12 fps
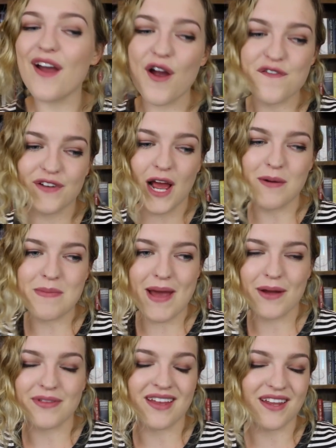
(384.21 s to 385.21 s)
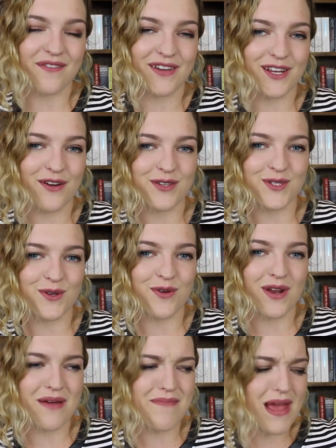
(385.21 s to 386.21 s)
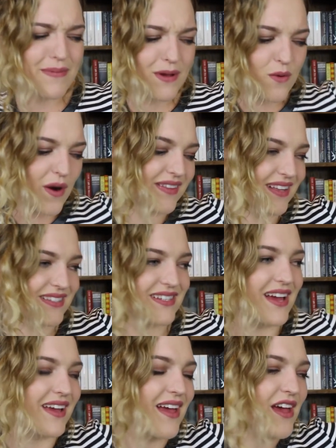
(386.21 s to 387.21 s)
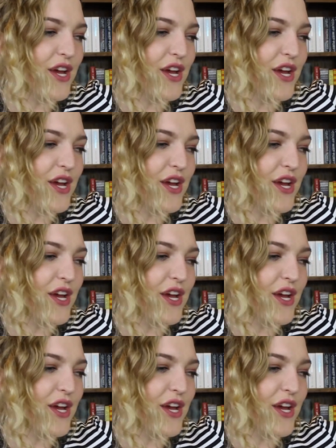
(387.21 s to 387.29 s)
Hopefully I'll be back with another video soon, and maybe one that's like